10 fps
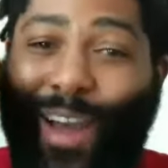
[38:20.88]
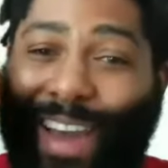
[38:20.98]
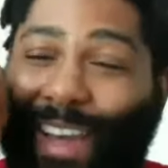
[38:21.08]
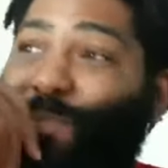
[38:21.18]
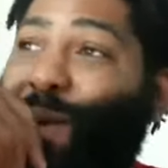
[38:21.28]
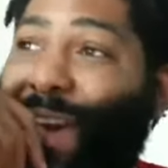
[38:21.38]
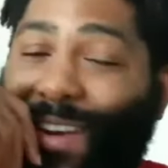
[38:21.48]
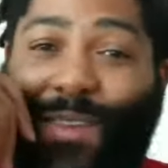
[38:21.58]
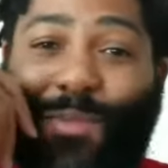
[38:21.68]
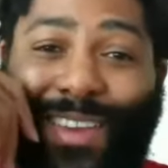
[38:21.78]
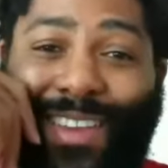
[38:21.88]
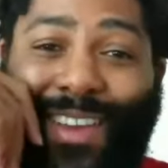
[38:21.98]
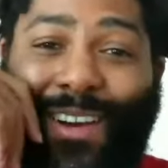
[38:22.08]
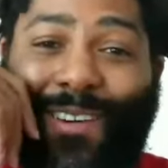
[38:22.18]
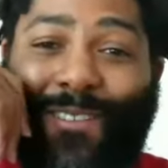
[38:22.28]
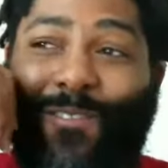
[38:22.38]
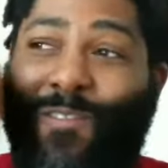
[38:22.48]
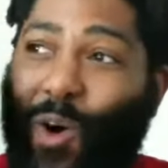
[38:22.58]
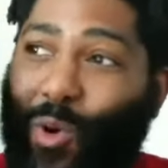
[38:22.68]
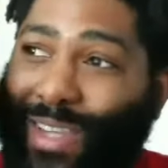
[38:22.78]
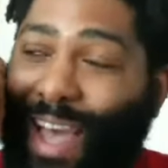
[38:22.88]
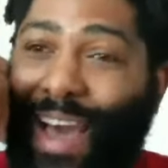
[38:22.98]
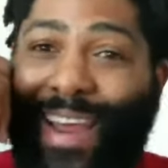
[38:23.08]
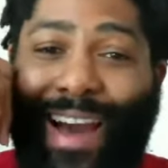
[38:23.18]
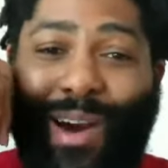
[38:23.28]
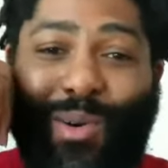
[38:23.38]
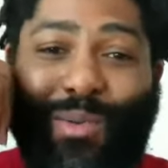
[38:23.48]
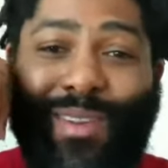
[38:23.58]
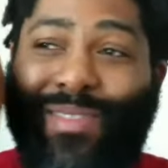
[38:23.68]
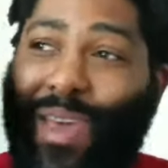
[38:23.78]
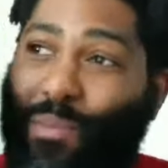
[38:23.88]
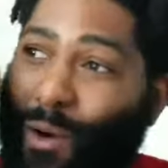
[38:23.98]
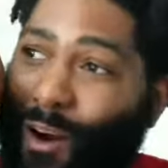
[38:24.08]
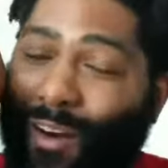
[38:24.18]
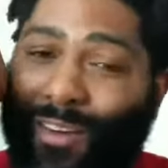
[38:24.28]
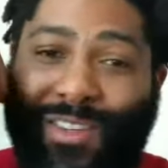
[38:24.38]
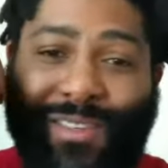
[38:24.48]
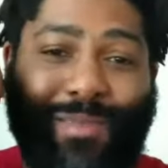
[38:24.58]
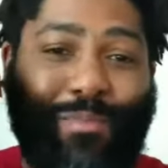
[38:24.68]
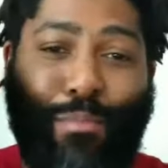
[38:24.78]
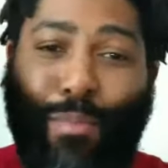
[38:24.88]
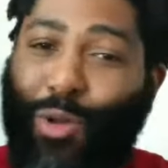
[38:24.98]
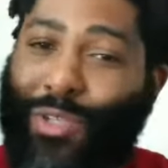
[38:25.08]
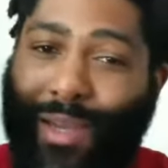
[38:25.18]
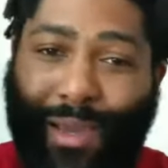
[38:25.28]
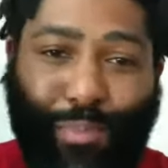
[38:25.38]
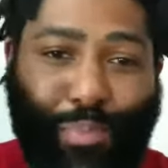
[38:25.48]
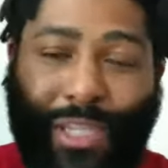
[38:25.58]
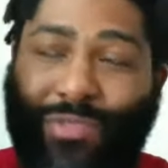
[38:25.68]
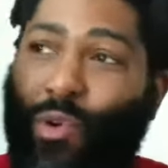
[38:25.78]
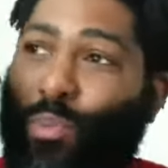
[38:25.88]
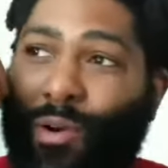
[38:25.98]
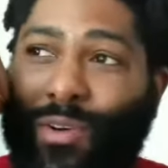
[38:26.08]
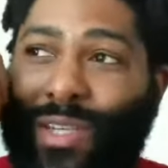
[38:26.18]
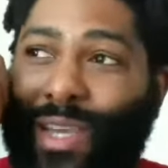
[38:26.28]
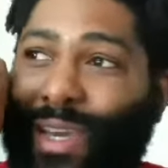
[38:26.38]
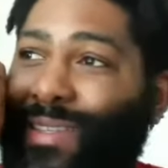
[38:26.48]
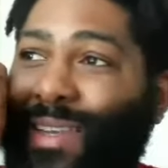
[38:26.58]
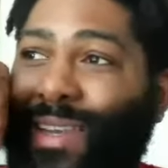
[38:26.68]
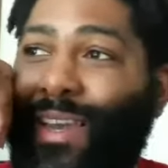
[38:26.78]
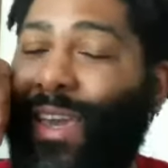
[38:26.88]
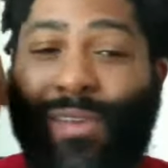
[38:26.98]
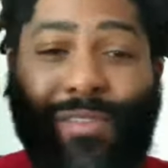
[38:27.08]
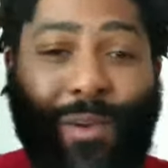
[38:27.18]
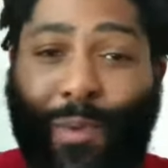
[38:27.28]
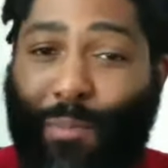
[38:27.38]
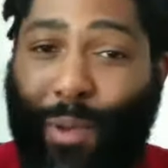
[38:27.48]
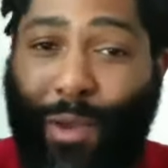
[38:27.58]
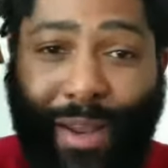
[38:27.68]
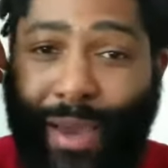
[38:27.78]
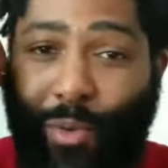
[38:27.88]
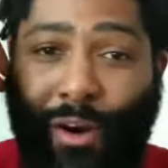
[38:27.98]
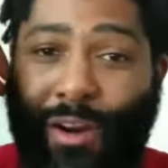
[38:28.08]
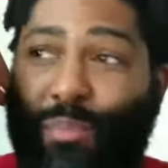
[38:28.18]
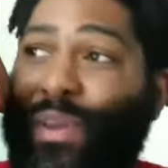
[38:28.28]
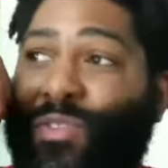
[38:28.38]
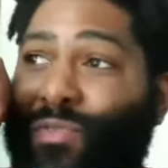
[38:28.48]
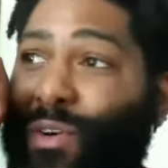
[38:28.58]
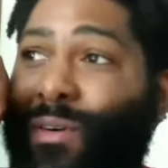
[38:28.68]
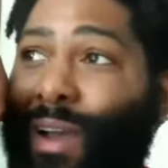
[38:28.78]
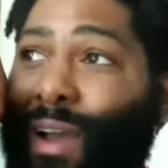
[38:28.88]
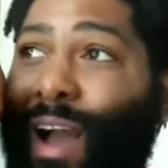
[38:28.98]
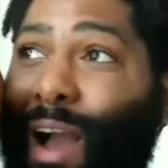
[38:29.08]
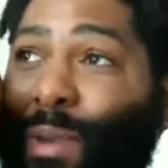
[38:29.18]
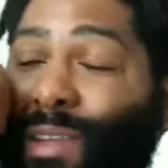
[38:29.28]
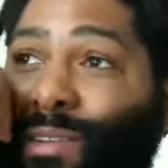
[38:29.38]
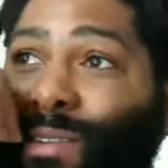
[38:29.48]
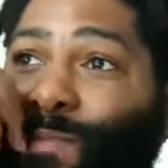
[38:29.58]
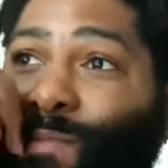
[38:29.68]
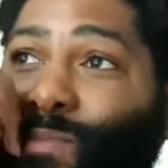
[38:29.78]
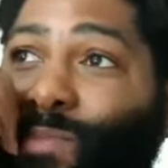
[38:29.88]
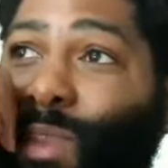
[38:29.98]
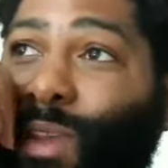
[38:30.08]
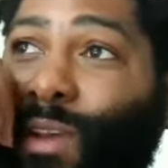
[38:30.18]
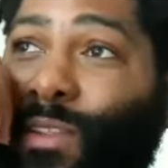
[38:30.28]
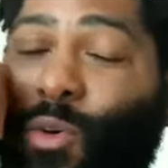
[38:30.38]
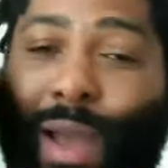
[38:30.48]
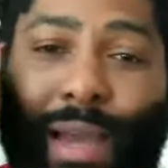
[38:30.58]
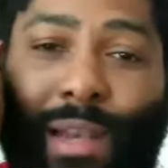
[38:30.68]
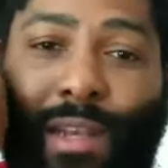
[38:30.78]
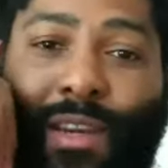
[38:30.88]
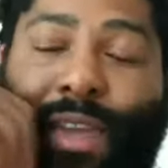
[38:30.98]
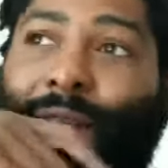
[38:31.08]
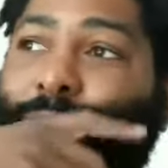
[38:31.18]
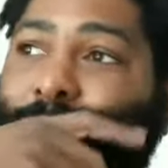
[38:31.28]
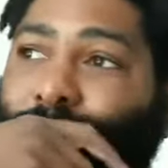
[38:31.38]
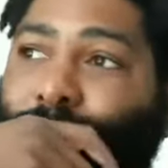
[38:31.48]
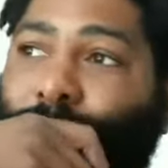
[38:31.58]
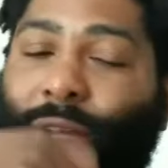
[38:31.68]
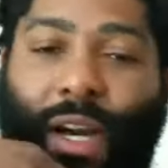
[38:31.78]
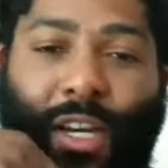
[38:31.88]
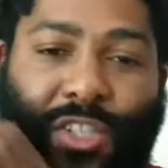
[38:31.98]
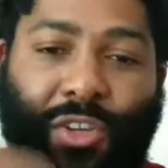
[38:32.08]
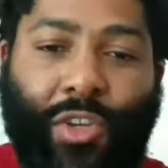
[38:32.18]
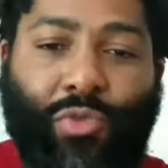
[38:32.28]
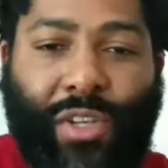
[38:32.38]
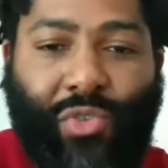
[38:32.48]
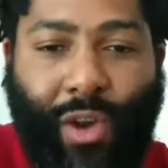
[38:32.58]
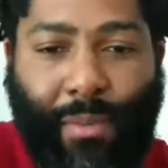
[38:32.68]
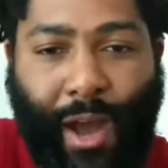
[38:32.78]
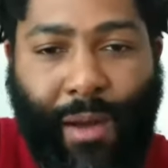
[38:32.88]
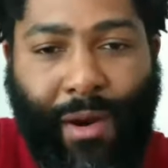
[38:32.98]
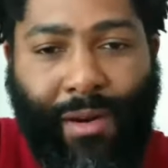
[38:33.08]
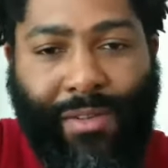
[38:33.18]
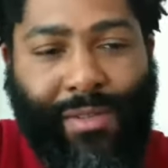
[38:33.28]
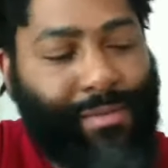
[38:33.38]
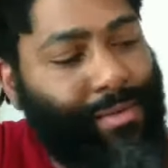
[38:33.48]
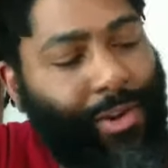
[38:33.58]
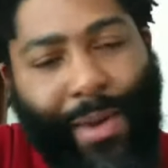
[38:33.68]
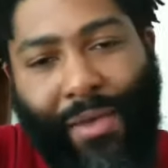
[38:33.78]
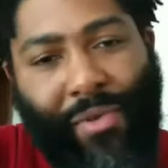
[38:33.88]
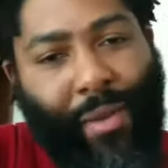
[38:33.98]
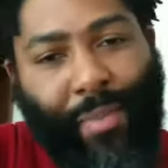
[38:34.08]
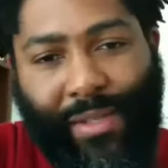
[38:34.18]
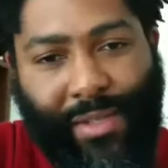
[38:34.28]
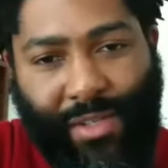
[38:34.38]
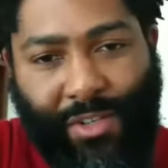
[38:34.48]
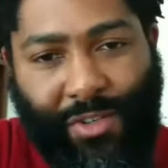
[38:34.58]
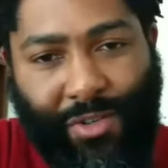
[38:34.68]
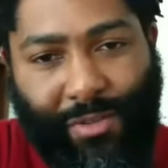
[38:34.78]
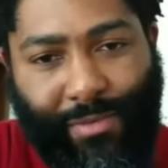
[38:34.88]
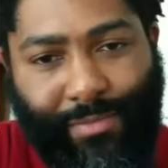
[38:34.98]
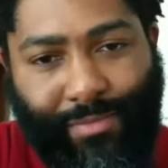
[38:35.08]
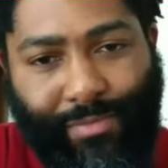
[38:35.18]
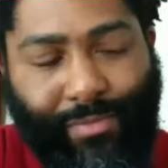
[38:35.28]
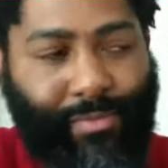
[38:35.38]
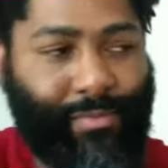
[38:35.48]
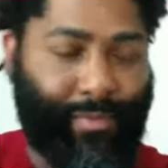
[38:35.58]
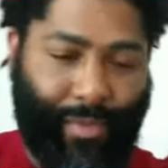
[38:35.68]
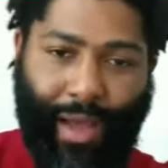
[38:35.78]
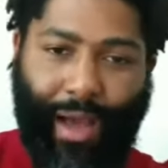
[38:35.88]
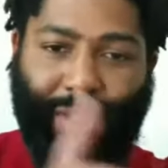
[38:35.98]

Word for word: ass pandemic. Folks got out. They marched, mostly peaceful protests. Even the people that weren't peaceful. I mean, the way I look at it. Until you disrupt commerce, nobody really pays attention to it. I'm going to